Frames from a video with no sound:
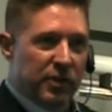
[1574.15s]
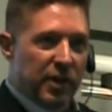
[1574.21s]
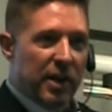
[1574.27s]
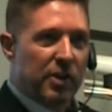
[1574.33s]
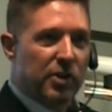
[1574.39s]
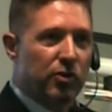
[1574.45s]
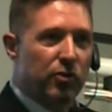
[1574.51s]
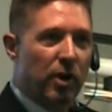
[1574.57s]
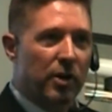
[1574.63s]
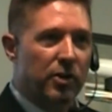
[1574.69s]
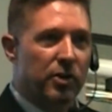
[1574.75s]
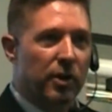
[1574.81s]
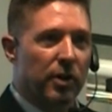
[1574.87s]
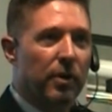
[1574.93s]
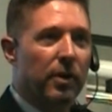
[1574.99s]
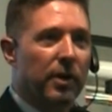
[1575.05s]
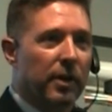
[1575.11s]
data
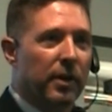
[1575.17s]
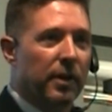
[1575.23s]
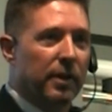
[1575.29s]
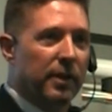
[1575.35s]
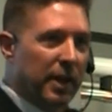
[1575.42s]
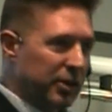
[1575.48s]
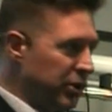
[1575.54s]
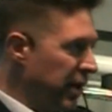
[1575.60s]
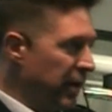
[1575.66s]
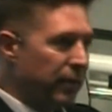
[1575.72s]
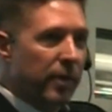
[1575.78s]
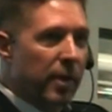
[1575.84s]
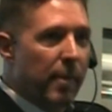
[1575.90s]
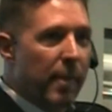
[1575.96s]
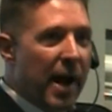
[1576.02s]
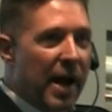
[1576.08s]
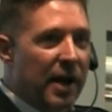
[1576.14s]
structure that you get from
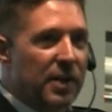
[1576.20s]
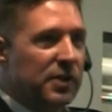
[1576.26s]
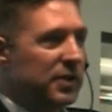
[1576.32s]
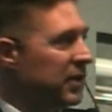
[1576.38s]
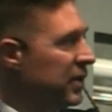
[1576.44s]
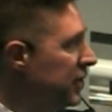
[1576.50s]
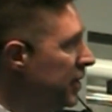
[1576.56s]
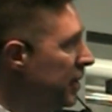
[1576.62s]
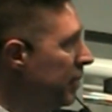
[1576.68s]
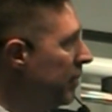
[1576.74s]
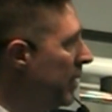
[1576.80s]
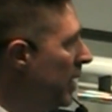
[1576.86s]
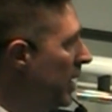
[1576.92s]
the back-end system.